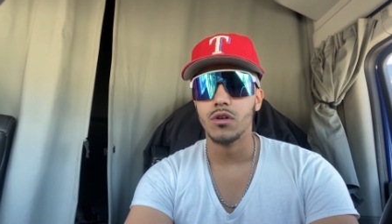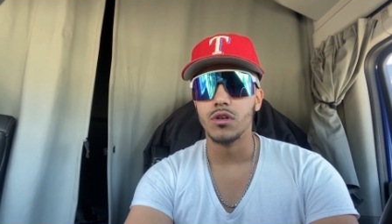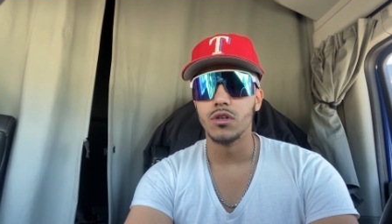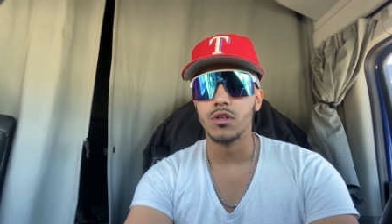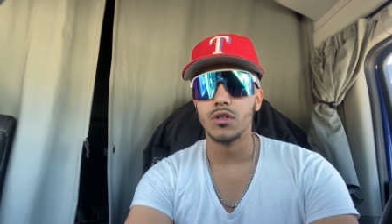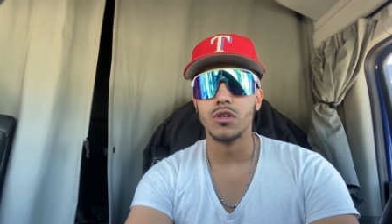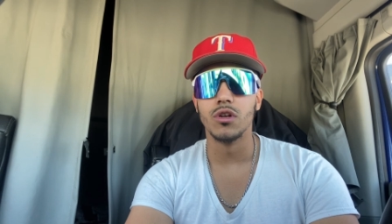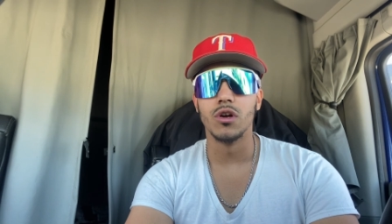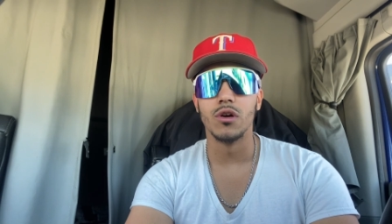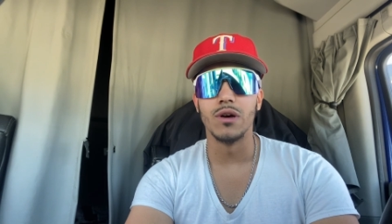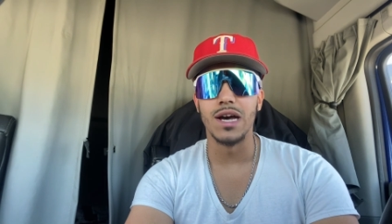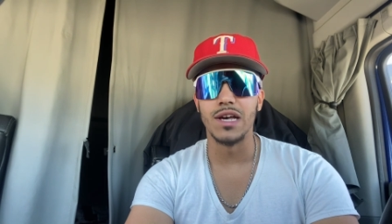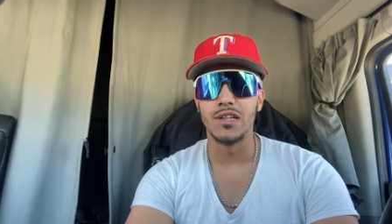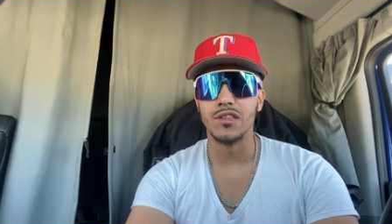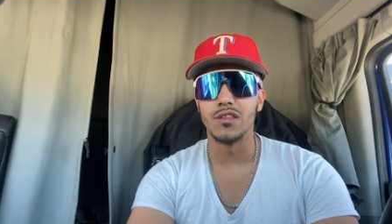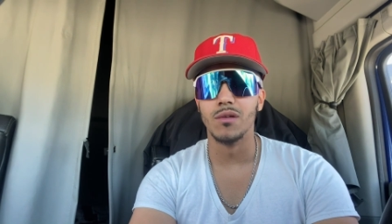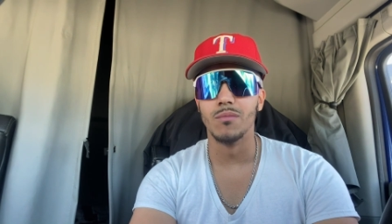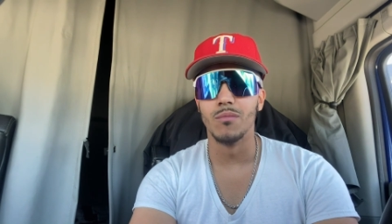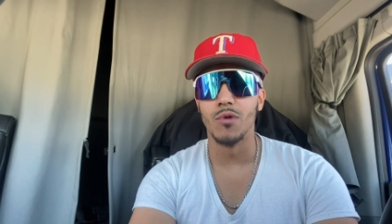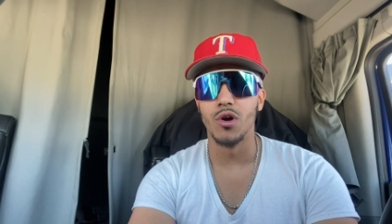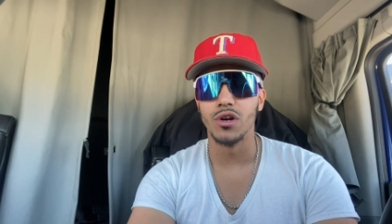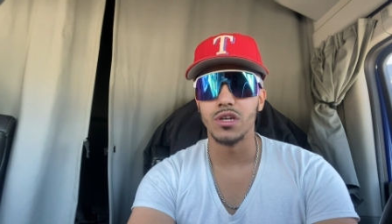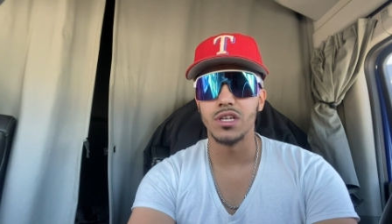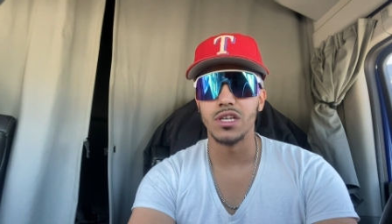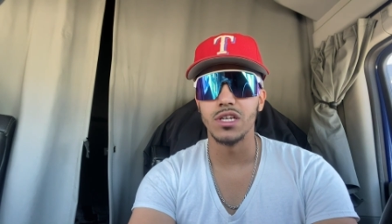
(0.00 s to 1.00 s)
you know, as the
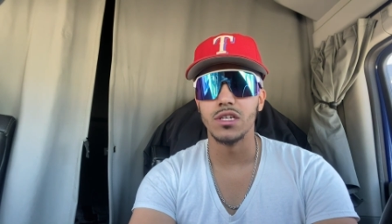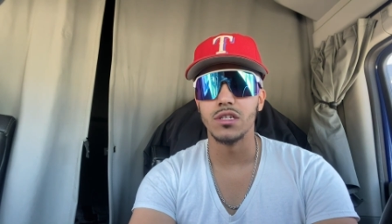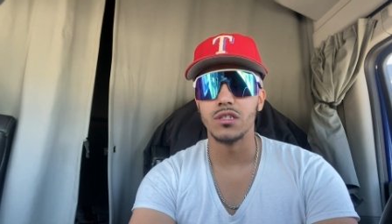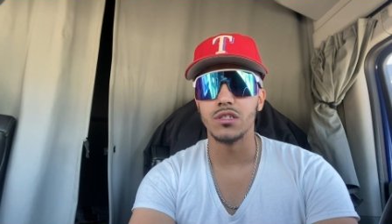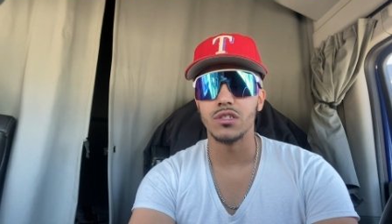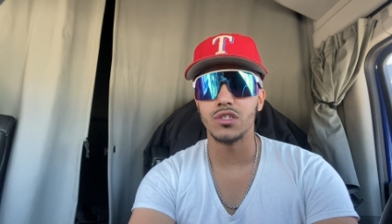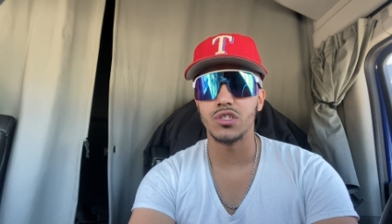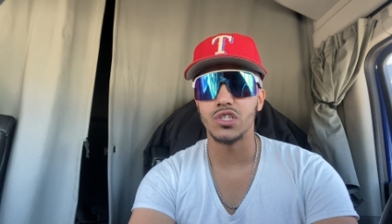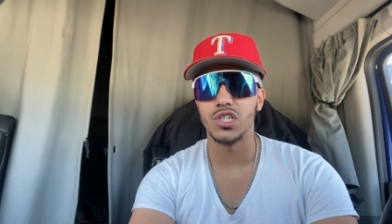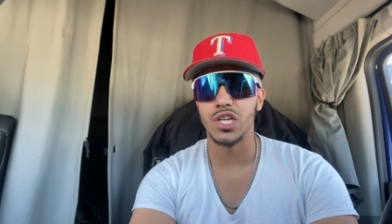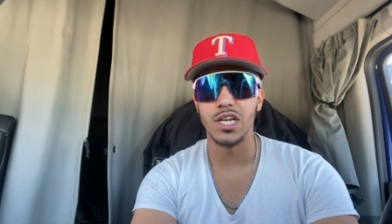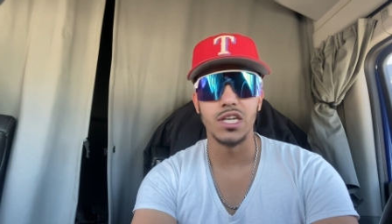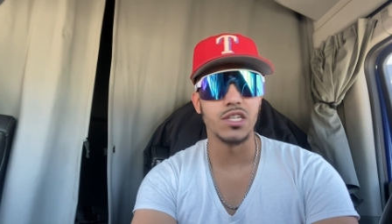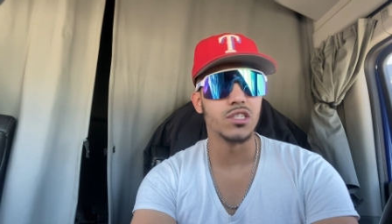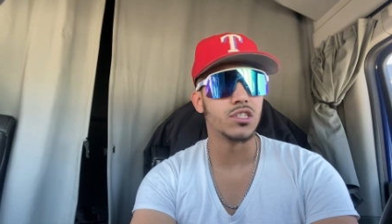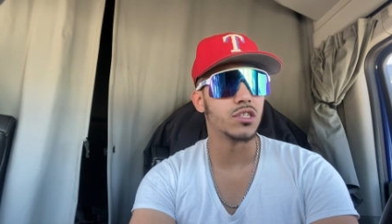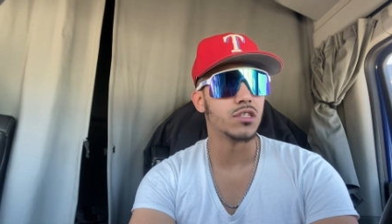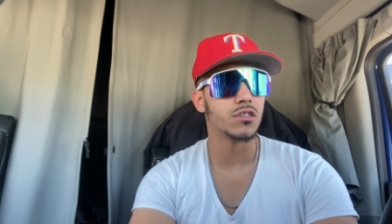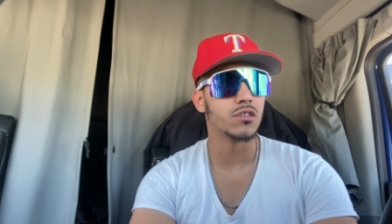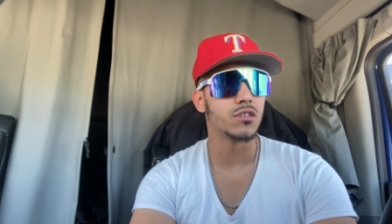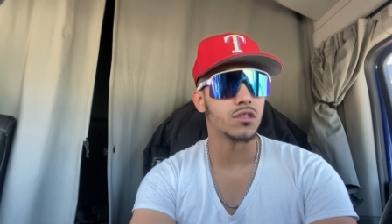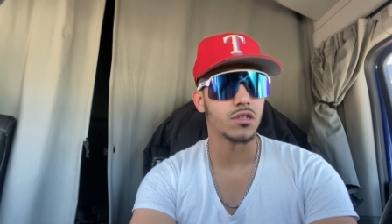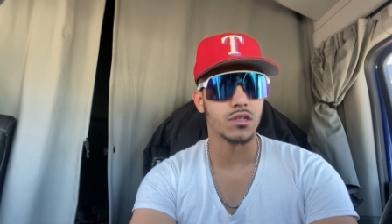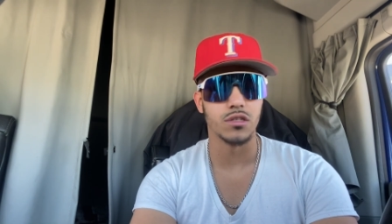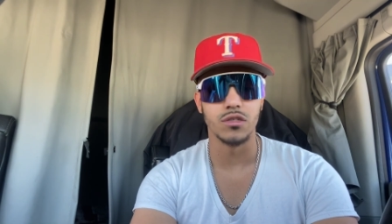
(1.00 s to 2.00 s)
market
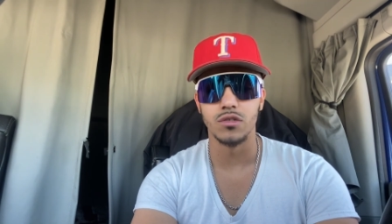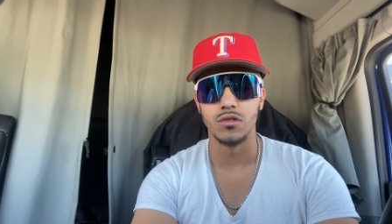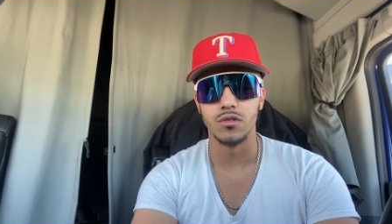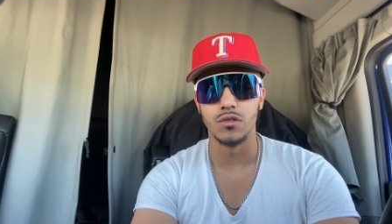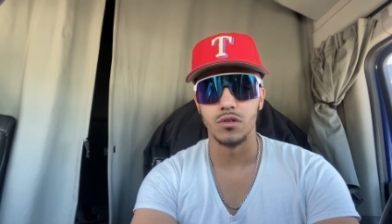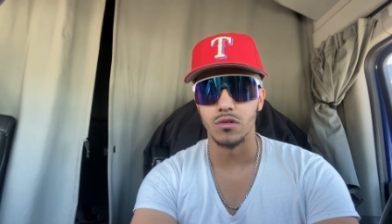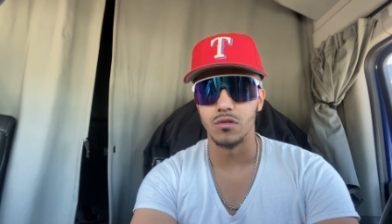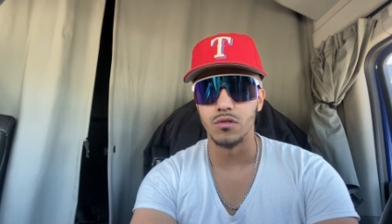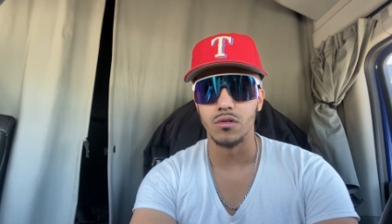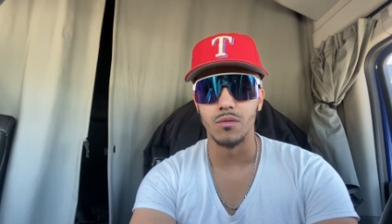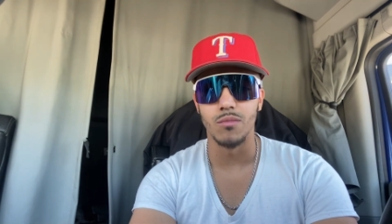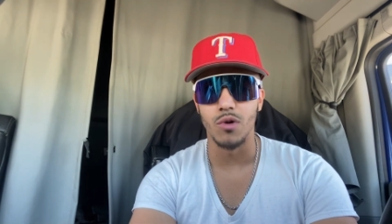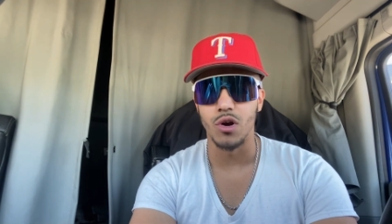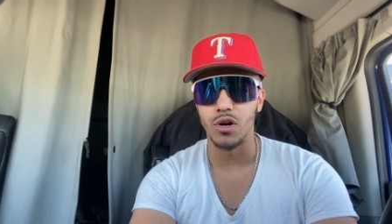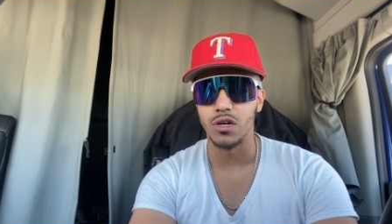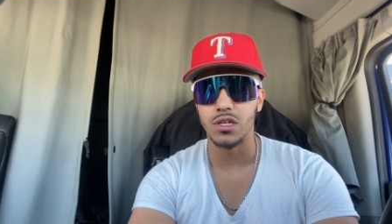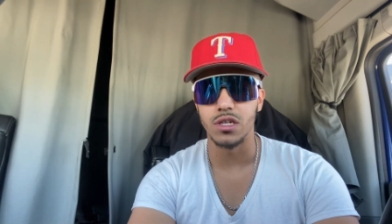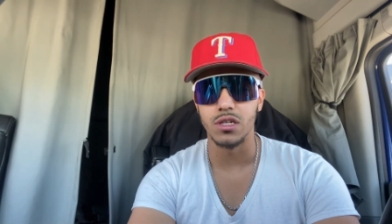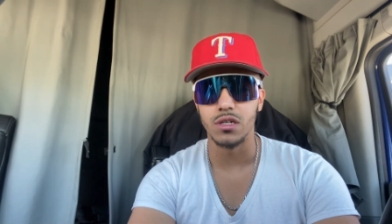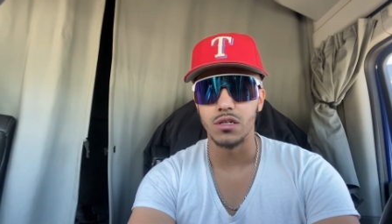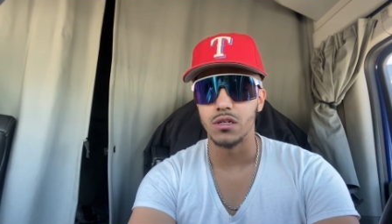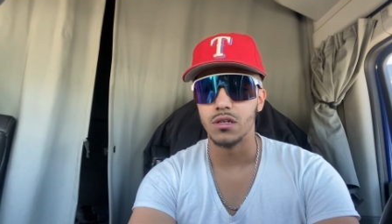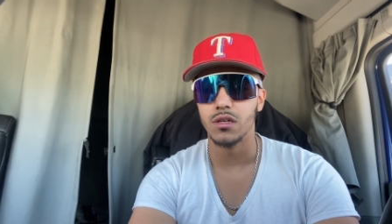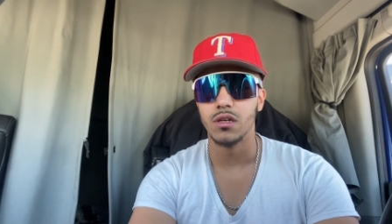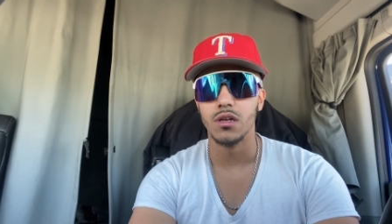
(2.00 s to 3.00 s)
changes, because you know the
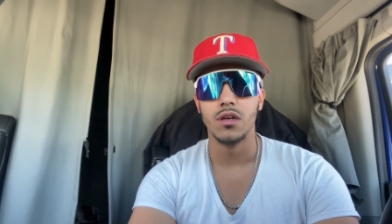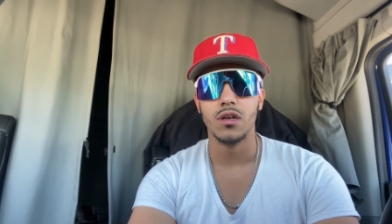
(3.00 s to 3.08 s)
market